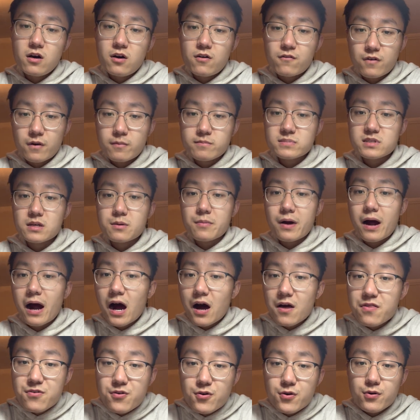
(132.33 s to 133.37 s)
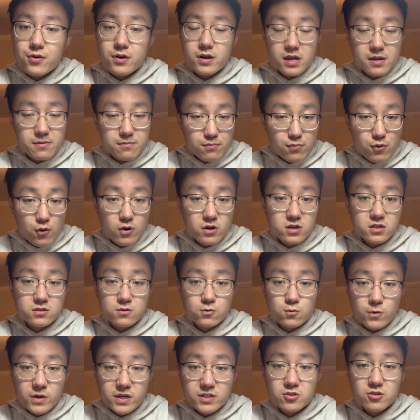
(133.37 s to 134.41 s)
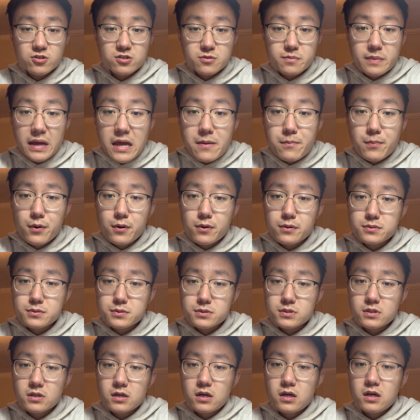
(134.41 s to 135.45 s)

from some other important research papers.